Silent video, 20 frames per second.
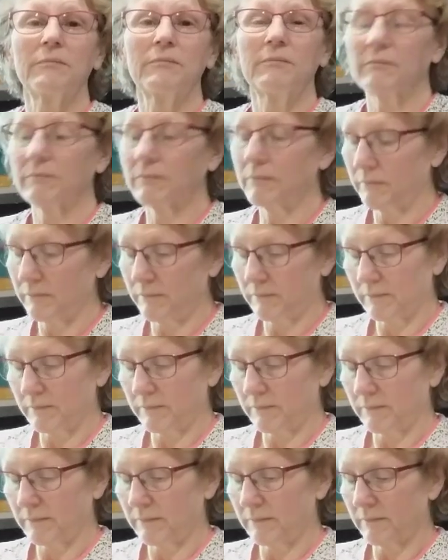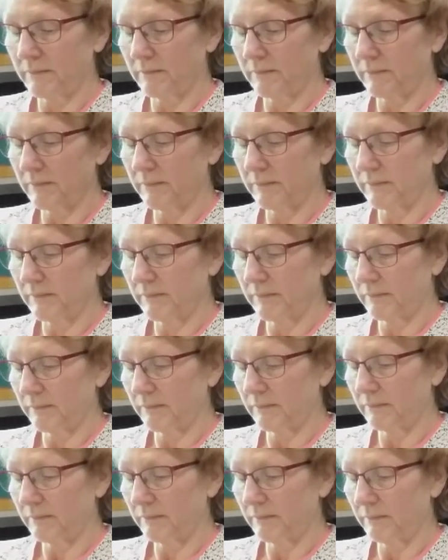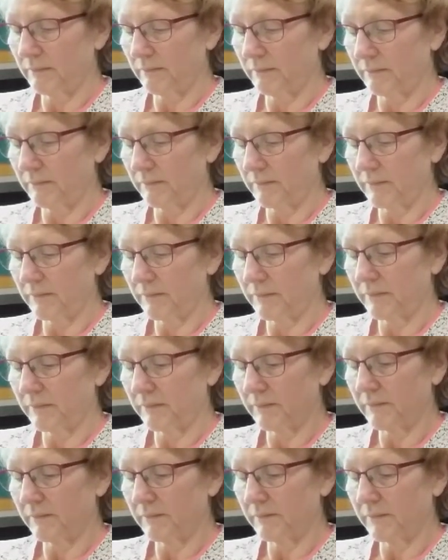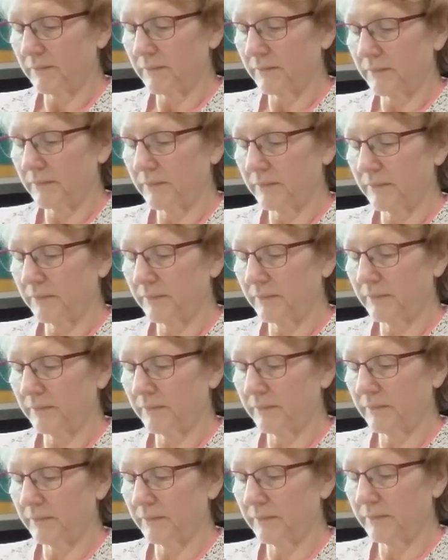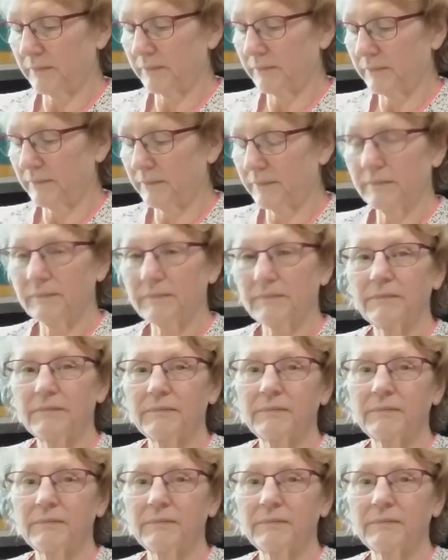No words are spoken by the person on screen.